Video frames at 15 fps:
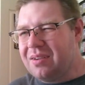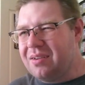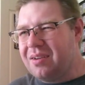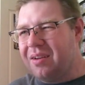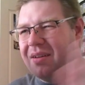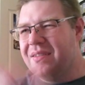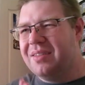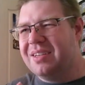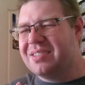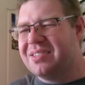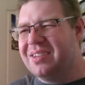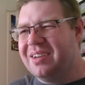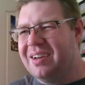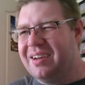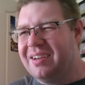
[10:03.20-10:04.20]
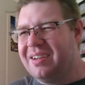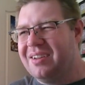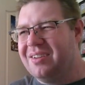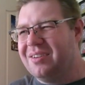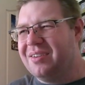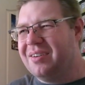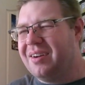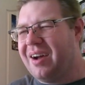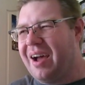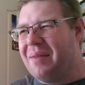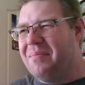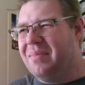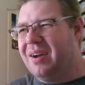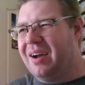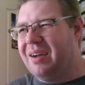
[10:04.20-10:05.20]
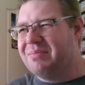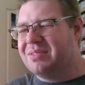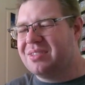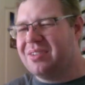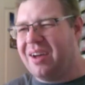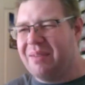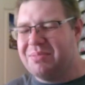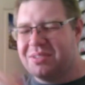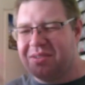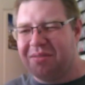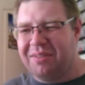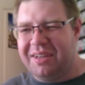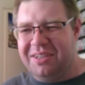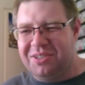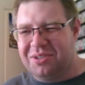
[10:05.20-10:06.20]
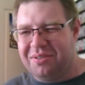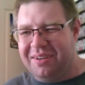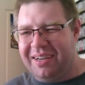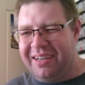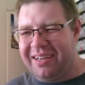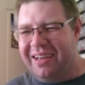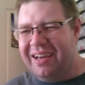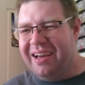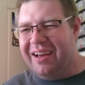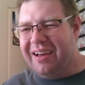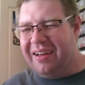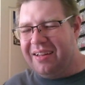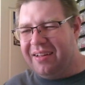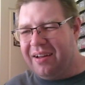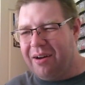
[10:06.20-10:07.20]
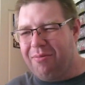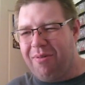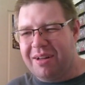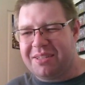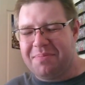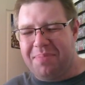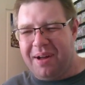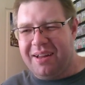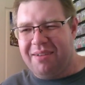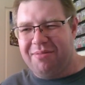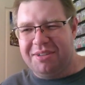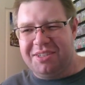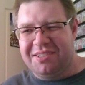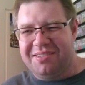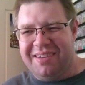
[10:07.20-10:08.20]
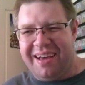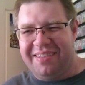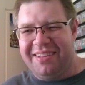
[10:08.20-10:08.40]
This, I'm still enjoying Once Upon a Witch's Death.